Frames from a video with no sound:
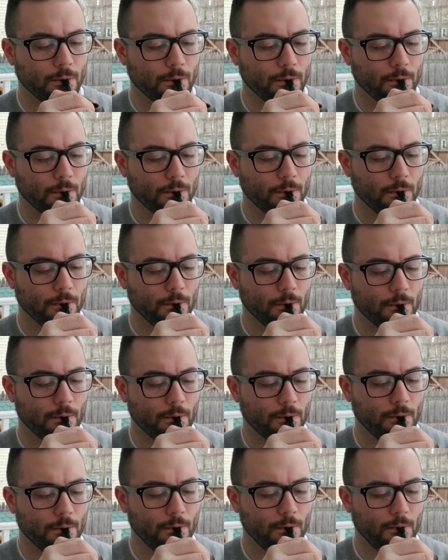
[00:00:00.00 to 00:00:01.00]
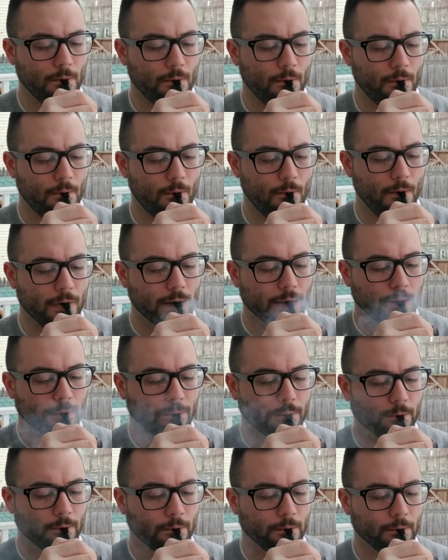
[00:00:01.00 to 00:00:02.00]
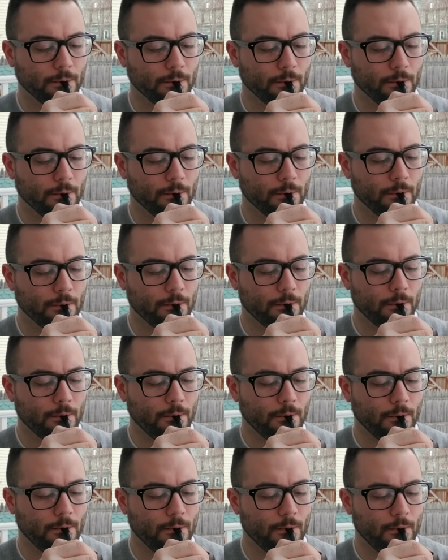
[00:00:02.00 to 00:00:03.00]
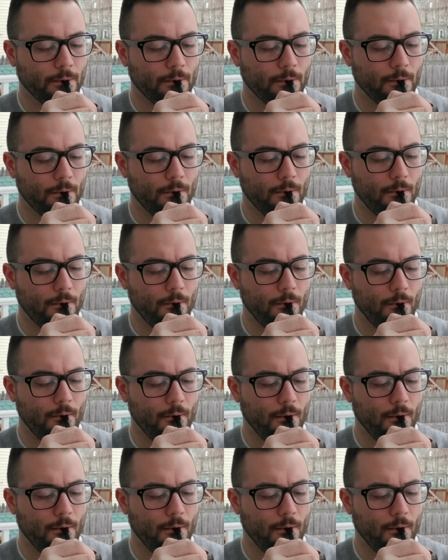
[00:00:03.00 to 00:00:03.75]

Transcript: (silence)